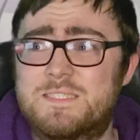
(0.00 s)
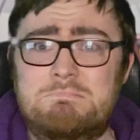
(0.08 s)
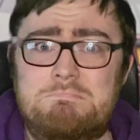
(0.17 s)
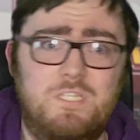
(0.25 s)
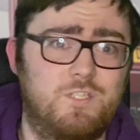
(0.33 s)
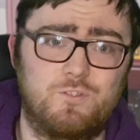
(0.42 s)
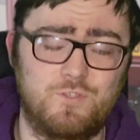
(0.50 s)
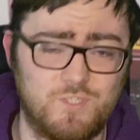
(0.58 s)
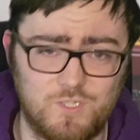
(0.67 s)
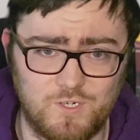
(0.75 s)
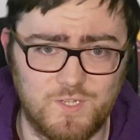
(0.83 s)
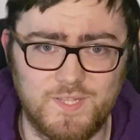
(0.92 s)
Not too
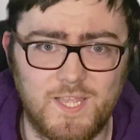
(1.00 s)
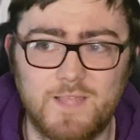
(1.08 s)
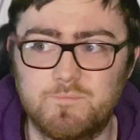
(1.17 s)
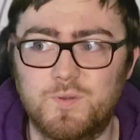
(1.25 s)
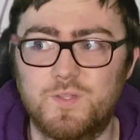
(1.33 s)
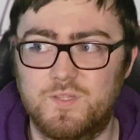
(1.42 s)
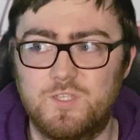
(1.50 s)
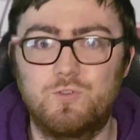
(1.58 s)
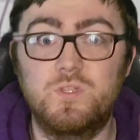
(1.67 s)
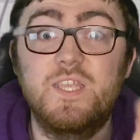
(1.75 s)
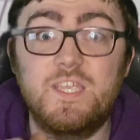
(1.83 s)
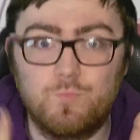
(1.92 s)
sure on that, but you
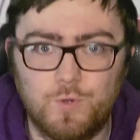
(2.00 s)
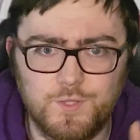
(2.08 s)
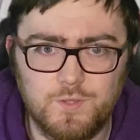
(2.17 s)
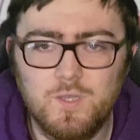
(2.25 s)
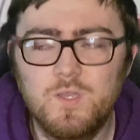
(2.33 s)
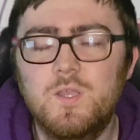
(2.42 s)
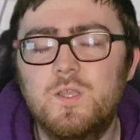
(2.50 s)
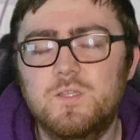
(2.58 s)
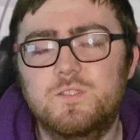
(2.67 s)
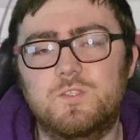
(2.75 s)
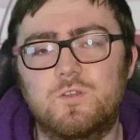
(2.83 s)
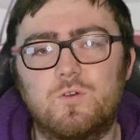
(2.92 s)
need one.
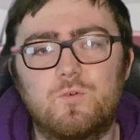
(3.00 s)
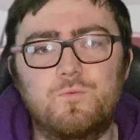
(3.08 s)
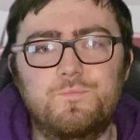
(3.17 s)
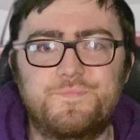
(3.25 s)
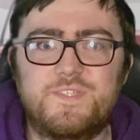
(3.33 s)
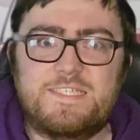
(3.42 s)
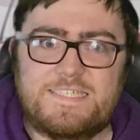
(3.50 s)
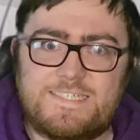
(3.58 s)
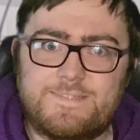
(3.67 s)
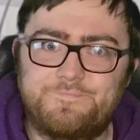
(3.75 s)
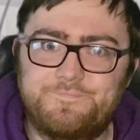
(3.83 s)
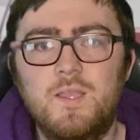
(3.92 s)
So yeah.
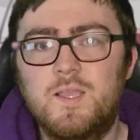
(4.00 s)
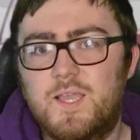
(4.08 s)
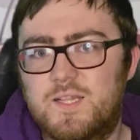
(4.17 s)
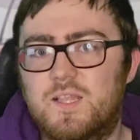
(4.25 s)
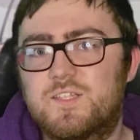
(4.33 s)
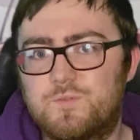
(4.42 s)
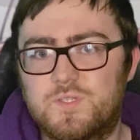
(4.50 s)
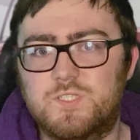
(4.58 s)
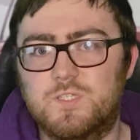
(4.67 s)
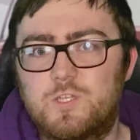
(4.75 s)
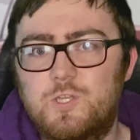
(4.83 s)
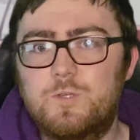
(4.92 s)
Headlight switch
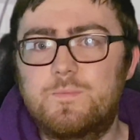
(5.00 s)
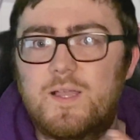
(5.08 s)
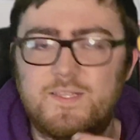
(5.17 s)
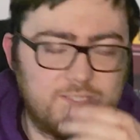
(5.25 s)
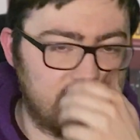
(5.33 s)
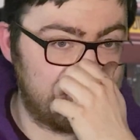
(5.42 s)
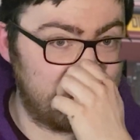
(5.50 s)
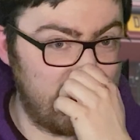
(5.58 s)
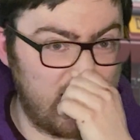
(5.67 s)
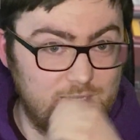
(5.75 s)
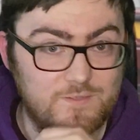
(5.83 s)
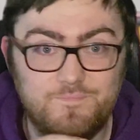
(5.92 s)
and loom, as I
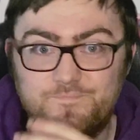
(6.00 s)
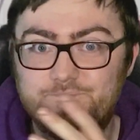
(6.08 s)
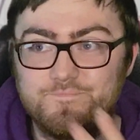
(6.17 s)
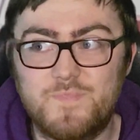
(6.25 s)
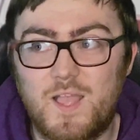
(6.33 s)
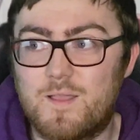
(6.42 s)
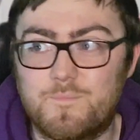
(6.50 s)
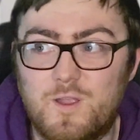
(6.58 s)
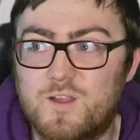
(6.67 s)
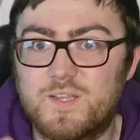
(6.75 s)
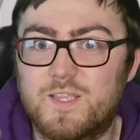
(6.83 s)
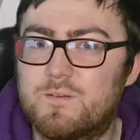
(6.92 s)
said,
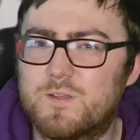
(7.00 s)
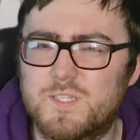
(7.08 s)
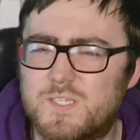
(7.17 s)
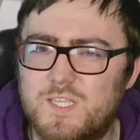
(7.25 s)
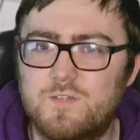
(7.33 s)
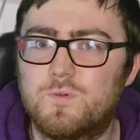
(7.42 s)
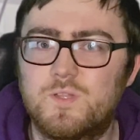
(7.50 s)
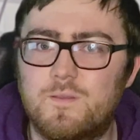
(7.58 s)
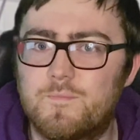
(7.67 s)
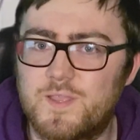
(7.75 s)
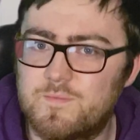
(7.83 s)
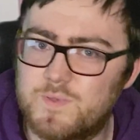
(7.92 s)
apparently I'm going to need one. I
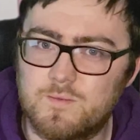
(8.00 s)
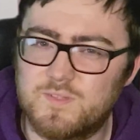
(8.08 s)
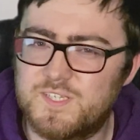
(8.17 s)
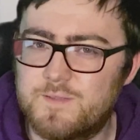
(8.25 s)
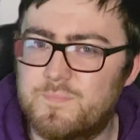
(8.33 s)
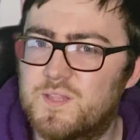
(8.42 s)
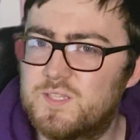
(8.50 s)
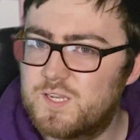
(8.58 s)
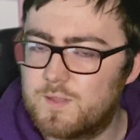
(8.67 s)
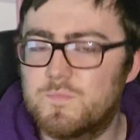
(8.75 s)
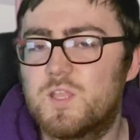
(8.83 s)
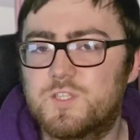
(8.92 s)
mightn't be able to depin it,
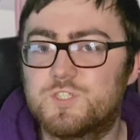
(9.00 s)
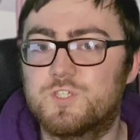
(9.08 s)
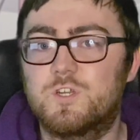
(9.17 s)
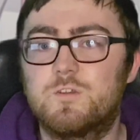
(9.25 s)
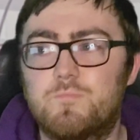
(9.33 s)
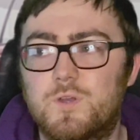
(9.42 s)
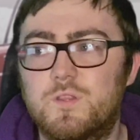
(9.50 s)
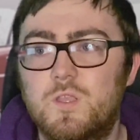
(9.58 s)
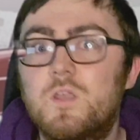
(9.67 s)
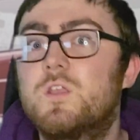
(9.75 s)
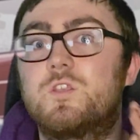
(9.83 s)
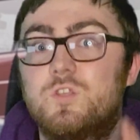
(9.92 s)
I'm not sure, but
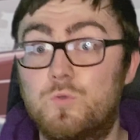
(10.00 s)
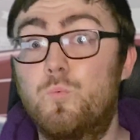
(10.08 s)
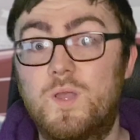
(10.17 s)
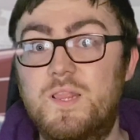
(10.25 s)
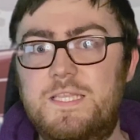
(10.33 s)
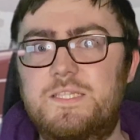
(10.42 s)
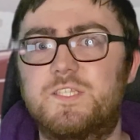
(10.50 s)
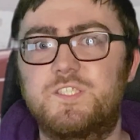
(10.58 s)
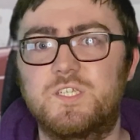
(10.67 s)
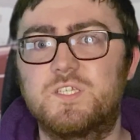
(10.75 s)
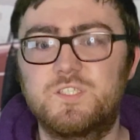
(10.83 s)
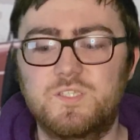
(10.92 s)
you will need to
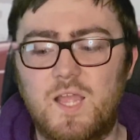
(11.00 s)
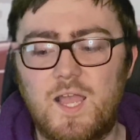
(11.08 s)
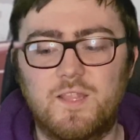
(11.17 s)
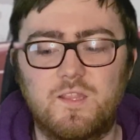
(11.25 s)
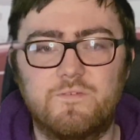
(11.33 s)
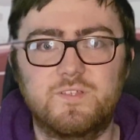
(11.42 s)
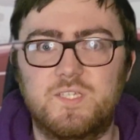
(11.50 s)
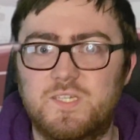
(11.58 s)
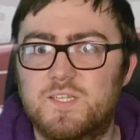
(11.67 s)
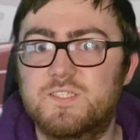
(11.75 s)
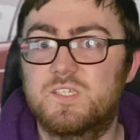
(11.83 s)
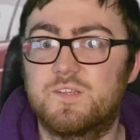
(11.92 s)
change it, and obviously it
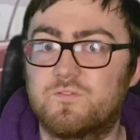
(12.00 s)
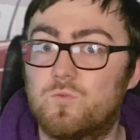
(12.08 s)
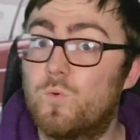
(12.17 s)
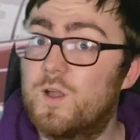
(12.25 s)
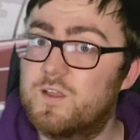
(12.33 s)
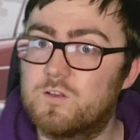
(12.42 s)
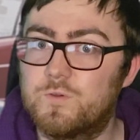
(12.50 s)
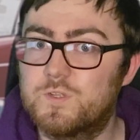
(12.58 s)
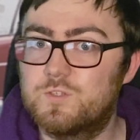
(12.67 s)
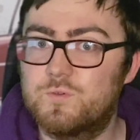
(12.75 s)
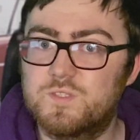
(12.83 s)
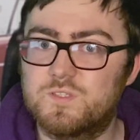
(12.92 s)
has a different wire going
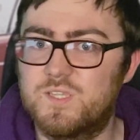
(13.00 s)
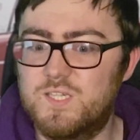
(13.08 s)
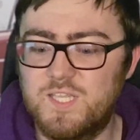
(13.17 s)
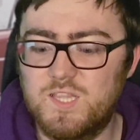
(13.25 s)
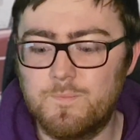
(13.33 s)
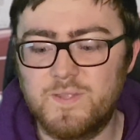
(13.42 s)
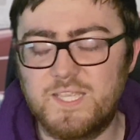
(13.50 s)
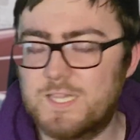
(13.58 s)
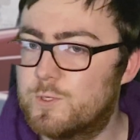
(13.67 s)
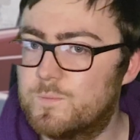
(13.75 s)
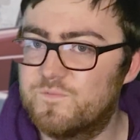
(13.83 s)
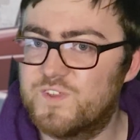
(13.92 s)
to it, so you need the mini
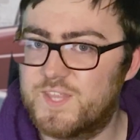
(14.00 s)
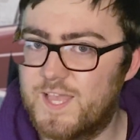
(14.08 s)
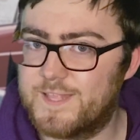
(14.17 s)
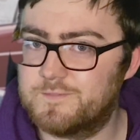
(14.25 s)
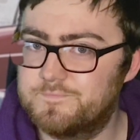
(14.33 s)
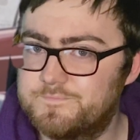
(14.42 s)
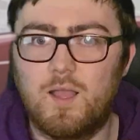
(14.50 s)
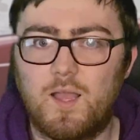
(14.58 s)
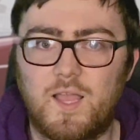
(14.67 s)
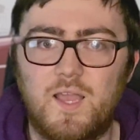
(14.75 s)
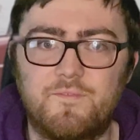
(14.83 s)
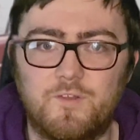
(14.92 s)
loom for that.
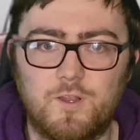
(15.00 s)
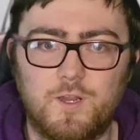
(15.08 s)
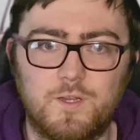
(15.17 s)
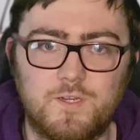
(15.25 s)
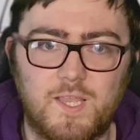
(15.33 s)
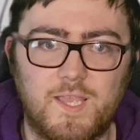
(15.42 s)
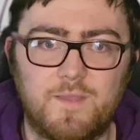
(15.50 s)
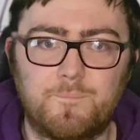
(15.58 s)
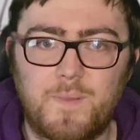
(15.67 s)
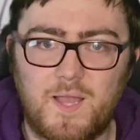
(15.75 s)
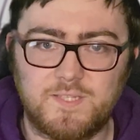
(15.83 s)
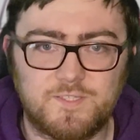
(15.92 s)
I have heard
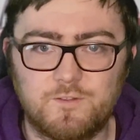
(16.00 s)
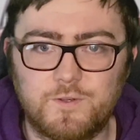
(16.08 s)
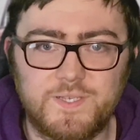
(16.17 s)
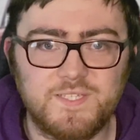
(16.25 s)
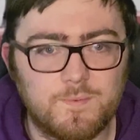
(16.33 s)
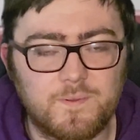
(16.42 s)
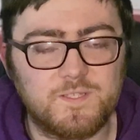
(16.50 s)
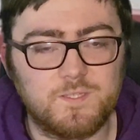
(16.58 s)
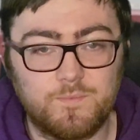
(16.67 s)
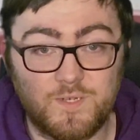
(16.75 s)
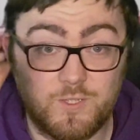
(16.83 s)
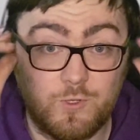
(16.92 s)
bad stories about
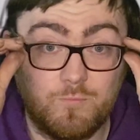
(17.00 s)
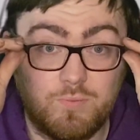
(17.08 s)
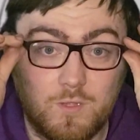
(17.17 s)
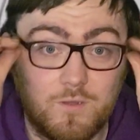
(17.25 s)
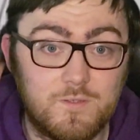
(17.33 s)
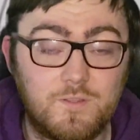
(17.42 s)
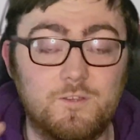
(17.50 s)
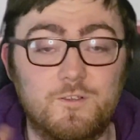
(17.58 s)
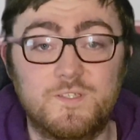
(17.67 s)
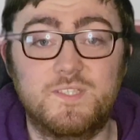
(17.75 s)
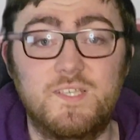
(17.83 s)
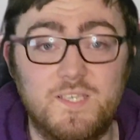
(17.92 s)
somebody who plugged their
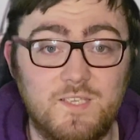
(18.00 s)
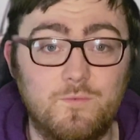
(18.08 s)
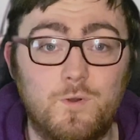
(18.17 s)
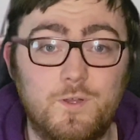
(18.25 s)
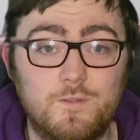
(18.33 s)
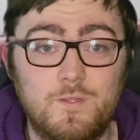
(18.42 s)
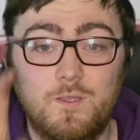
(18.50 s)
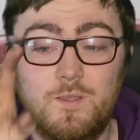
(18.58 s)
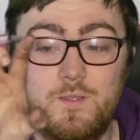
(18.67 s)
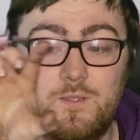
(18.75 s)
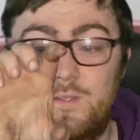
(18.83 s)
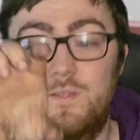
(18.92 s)
CE1
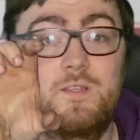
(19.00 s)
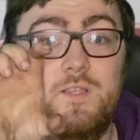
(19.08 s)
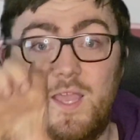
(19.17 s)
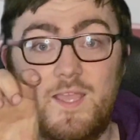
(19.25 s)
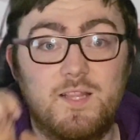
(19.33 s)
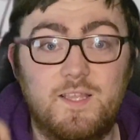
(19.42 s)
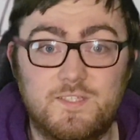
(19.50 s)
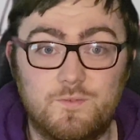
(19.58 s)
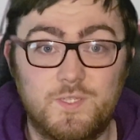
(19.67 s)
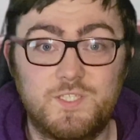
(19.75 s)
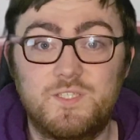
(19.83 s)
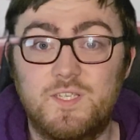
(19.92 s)
headlight
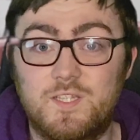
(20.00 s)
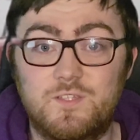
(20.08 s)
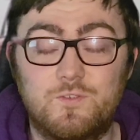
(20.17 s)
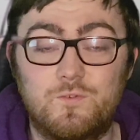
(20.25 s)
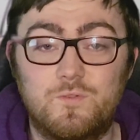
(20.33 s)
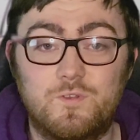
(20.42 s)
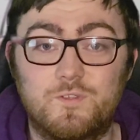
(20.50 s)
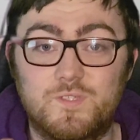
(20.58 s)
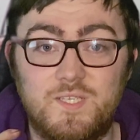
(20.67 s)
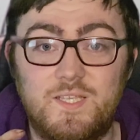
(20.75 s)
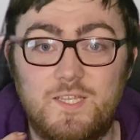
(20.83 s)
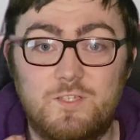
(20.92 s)
switch into their
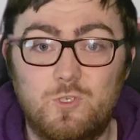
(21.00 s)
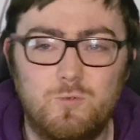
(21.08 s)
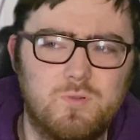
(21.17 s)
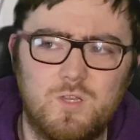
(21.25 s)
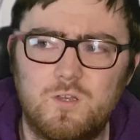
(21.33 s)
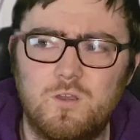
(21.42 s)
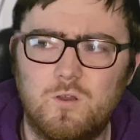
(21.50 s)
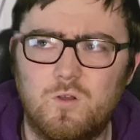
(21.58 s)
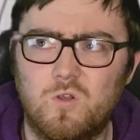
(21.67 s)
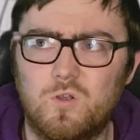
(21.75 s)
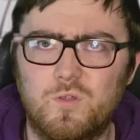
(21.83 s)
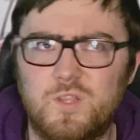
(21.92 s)
CE2 plug,
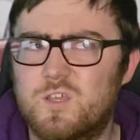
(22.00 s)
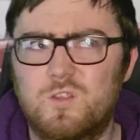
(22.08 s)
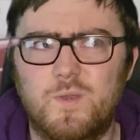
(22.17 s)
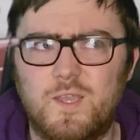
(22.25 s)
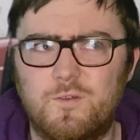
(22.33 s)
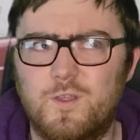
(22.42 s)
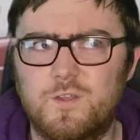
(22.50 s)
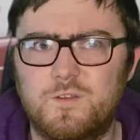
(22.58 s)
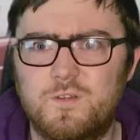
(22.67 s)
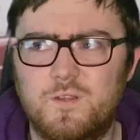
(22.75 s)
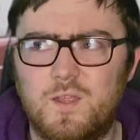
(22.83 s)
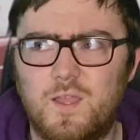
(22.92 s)
or the other way around.
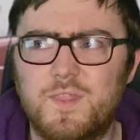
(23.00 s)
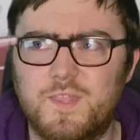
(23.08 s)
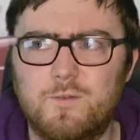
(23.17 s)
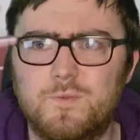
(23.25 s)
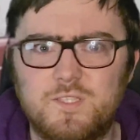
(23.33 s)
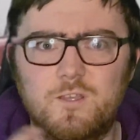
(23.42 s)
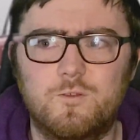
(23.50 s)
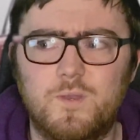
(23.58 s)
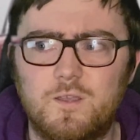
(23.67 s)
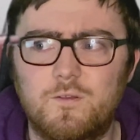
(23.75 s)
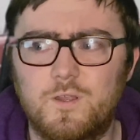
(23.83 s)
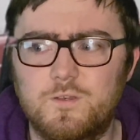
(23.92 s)
I think it was the other way
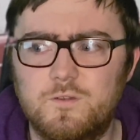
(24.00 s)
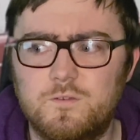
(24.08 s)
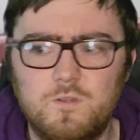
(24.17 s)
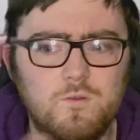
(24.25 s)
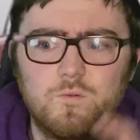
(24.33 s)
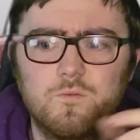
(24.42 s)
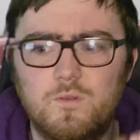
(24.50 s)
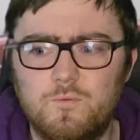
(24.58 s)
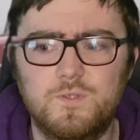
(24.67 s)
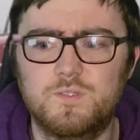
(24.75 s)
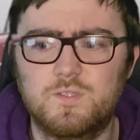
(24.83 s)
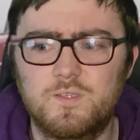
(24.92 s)
around. No, it
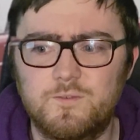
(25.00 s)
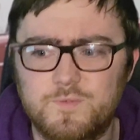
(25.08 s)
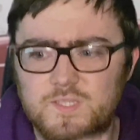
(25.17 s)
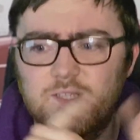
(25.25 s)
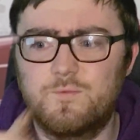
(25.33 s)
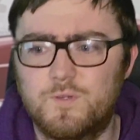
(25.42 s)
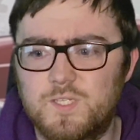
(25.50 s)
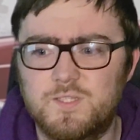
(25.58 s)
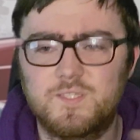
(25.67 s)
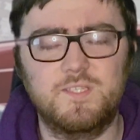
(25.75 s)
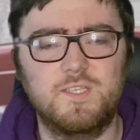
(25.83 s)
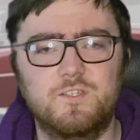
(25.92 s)
wasn't. It was CE1
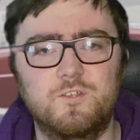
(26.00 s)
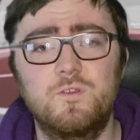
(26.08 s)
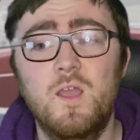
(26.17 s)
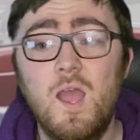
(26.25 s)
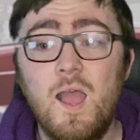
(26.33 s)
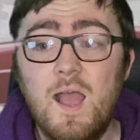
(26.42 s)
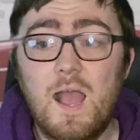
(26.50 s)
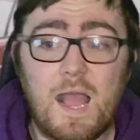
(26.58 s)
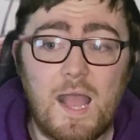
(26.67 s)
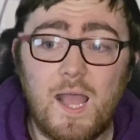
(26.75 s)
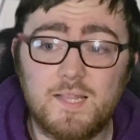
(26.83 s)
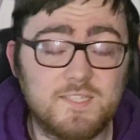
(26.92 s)
into CE2,
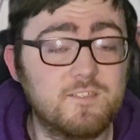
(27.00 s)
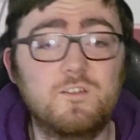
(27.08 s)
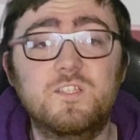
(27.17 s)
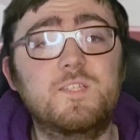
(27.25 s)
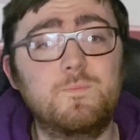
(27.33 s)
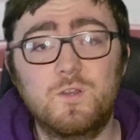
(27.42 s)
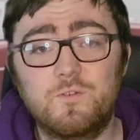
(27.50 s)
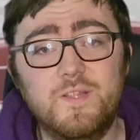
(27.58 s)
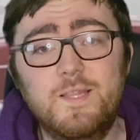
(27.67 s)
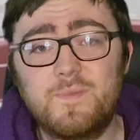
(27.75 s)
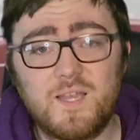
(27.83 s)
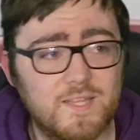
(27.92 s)
and it started to smoke
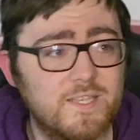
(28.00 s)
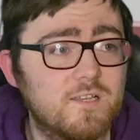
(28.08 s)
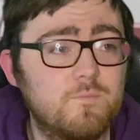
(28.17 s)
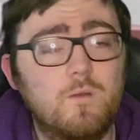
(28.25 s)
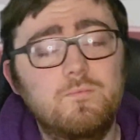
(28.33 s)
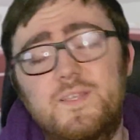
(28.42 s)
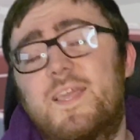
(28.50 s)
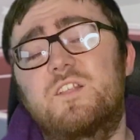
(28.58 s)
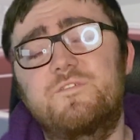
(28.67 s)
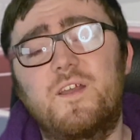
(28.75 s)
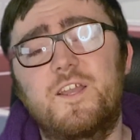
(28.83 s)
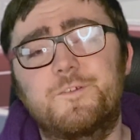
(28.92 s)
really badly and could probably
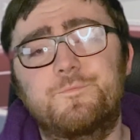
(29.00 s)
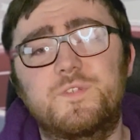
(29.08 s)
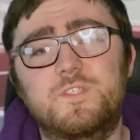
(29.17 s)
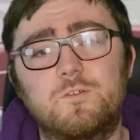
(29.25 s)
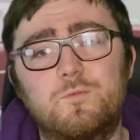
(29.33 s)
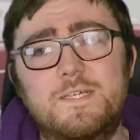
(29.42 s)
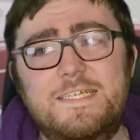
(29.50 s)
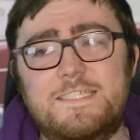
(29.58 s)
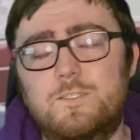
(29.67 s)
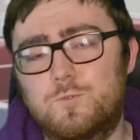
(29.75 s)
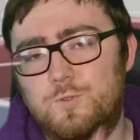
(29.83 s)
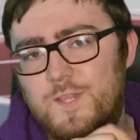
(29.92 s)
catch fire. So
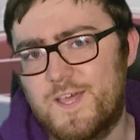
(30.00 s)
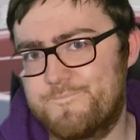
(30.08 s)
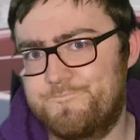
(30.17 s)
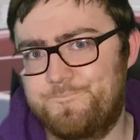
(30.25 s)
don't do that.